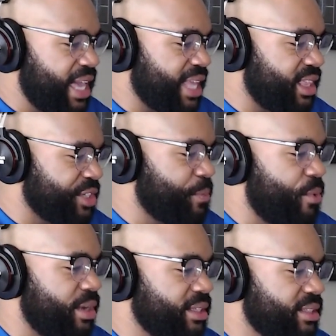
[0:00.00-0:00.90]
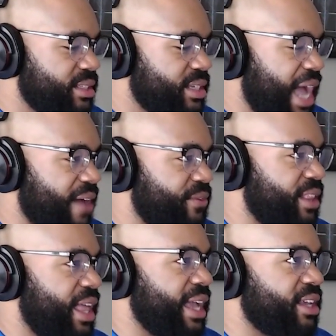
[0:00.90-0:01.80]
at this point, I feel
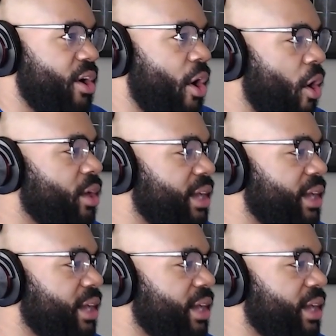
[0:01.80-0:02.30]
like all